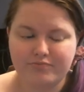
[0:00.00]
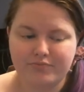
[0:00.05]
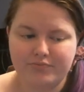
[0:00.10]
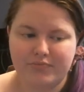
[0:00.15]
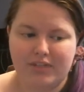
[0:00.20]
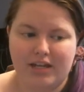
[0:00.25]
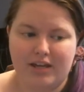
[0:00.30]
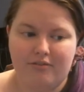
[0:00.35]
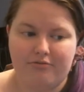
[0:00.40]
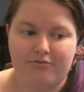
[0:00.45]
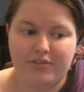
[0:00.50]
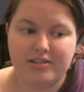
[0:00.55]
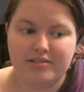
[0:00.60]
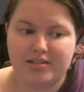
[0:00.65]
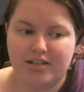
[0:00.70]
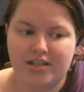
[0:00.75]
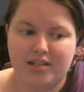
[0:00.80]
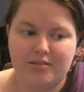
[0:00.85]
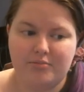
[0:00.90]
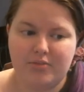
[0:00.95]
It fits
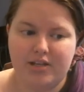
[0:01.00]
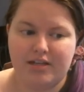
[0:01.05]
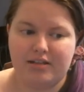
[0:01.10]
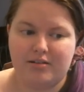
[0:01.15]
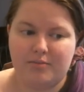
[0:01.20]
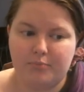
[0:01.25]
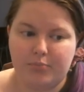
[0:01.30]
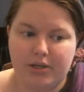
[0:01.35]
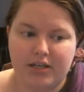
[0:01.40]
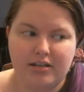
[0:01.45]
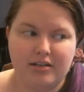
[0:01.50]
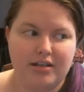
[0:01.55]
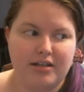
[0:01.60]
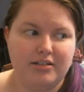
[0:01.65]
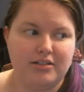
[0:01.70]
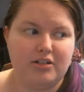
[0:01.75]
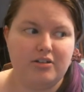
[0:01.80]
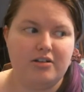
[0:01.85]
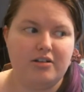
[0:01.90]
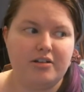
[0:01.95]
him like big
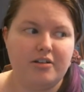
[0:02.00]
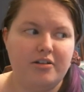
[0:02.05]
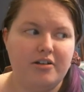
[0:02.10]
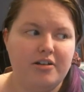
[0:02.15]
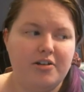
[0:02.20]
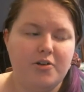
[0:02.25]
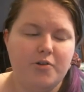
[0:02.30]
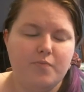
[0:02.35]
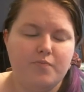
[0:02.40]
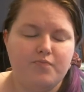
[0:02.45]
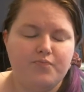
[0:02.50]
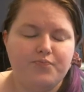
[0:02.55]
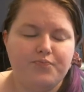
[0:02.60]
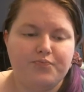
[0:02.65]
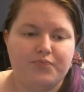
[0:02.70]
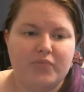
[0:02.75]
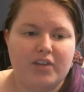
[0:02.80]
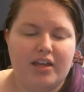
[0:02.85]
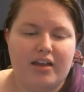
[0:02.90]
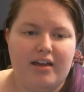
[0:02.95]
and long,
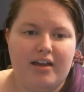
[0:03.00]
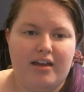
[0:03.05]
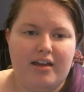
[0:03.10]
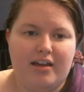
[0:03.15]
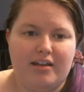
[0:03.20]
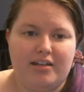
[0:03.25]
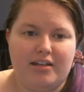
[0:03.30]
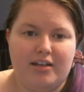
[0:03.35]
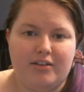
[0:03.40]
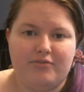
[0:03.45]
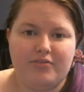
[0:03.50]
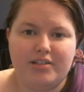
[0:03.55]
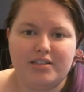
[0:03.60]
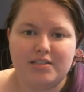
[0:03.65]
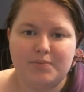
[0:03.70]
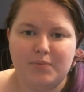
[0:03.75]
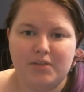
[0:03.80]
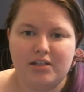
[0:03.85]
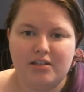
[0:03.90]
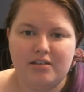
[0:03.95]
and it
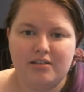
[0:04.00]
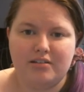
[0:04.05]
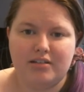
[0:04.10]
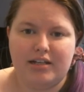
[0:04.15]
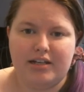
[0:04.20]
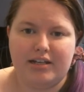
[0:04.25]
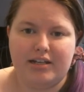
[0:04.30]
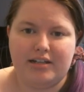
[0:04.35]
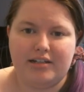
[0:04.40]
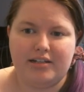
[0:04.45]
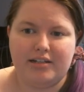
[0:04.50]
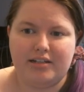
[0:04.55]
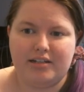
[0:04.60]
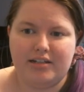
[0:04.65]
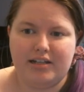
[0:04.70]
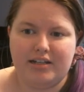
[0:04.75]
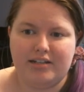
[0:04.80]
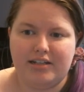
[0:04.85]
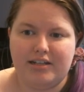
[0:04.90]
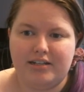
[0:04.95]
fits me like
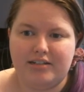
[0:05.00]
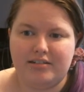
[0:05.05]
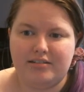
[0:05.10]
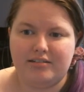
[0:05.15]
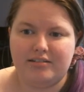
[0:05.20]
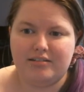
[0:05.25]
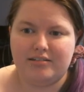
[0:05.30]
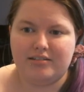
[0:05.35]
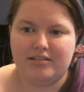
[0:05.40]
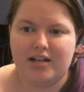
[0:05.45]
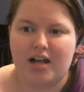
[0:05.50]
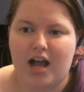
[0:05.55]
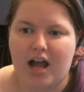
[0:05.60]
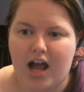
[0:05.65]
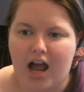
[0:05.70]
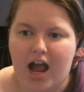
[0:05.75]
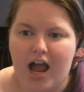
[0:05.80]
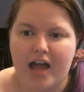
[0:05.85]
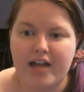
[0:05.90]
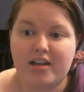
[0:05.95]

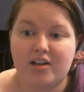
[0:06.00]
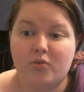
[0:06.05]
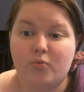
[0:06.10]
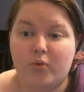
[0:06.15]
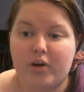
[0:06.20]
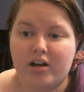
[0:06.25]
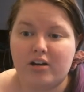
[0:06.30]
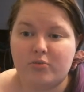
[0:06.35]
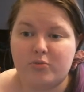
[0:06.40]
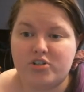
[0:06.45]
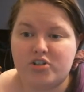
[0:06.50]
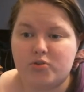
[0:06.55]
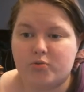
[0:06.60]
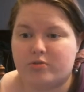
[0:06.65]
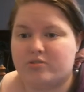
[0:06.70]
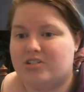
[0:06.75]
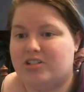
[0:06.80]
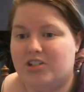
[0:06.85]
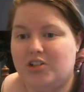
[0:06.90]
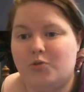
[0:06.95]
I can wear it with
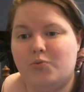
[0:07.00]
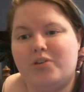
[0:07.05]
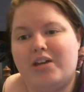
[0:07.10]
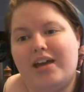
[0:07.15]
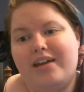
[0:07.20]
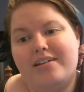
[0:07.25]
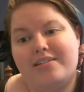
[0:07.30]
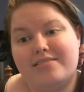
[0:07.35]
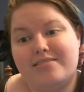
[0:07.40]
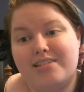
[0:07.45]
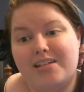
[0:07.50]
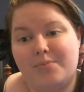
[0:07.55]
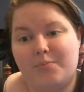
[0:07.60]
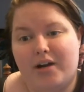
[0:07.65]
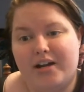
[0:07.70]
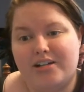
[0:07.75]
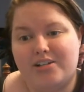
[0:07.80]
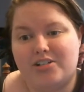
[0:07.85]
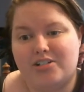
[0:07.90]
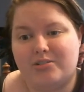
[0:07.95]
shorts, and you can't see
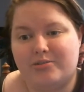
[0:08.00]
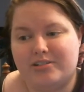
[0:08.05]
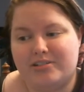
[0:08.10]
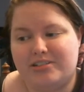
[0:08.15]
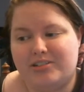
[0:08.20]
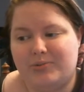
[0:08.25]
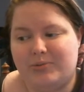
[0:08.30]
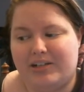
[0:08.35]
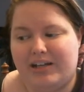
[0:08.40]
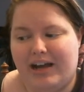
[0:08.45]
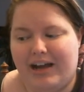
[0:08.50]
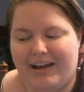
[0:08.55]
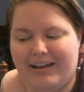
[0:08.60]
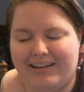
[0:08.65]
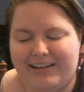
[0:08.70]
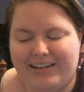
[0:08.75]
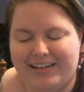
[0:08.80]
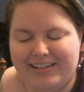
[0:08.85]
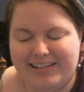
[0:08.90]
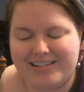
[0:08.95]
my shorts, you
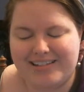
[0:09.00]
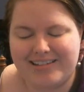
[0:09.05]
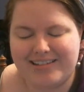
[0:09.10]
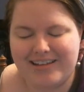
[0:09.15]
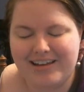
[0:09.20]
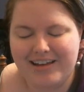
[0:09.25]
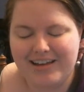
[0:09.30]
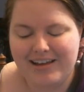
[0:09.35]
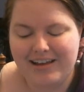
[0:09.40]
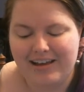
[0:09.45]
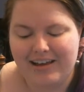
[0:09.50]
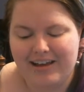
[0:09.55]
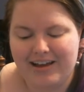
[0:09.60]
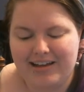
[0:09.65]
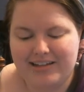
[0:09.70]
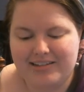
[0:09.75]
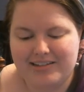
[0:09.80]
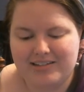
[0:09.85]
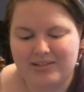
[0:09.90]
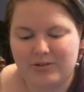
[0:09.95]
guys.
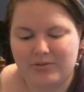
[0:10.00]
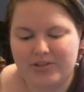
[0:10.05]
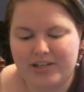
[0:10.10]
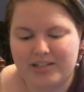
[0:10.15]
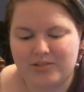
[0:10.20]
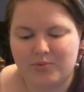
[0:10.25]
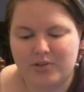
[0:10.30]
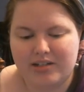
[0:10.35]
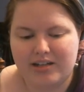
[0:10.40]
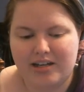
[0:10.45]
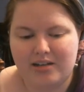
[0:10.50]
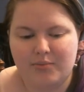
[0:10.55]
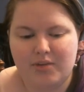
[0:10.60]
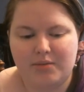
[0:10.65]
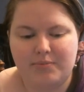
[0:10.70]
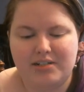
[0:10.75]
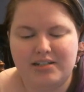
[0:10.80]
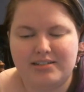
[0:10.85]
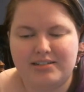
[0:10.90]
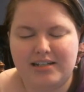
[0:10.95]
And so that's what kind of made
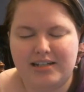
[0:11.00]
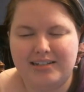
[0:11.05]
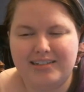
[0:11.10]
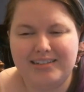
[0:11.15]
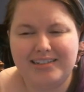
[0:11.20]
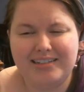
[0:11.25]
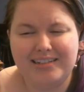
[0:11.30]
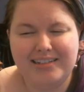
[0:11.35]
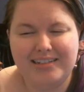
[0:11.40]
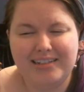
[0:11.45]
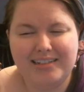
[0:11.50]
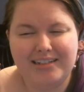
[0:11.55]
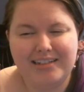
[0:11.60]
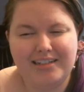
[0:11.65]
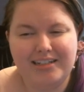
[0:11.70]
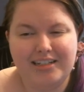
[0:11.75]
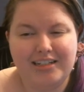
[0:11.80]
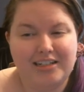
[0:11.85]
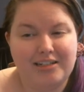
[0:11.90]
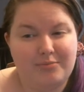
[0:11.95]
me decide,
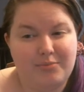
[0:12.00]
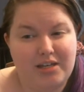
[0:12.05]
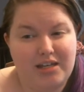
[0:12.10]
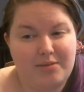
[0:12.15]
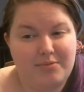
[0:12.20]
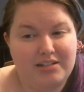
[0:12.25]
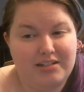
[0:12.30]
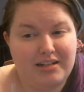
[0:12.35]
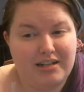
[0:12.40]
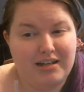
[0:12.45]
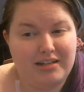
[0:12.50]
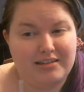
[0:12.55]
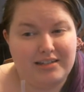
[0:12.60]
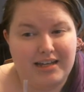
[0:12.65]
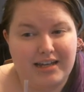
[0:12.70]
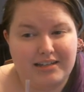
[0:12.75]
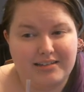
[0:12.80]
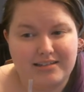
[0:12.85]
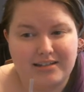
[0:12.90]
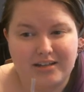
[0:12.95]
maybe not
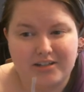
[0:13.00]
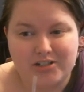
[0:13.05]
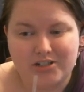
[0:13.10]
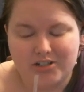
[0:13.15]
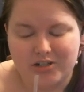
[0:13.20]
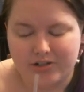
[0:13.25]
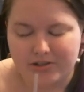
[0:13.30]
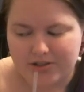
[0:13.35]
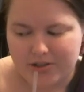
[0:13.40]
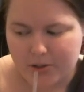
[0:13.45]
that size shirt.